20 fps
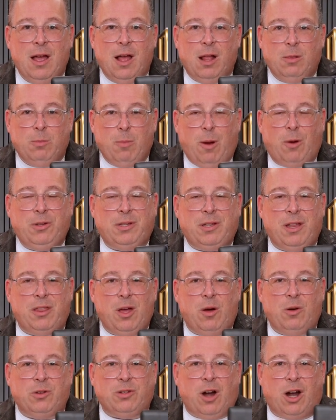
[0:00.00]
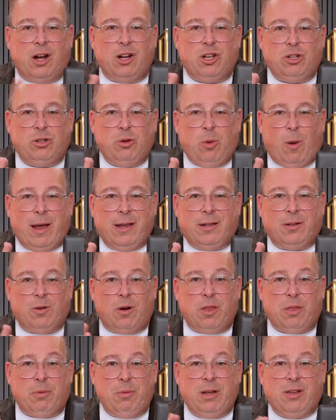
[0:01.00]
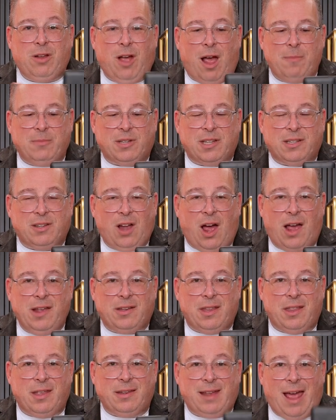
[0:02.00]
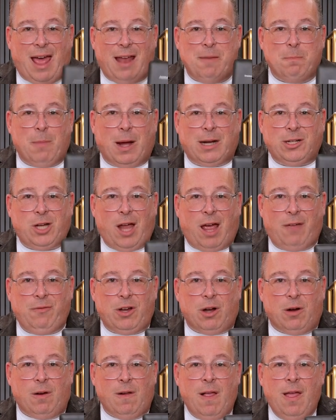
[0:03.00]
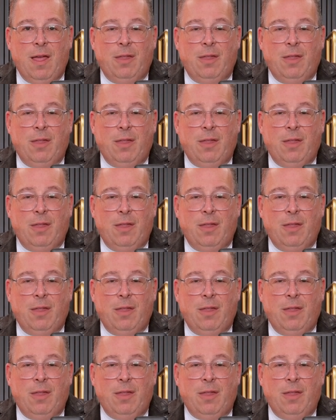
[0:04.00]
Most of those are twice or 3 times the size of this and much heavier.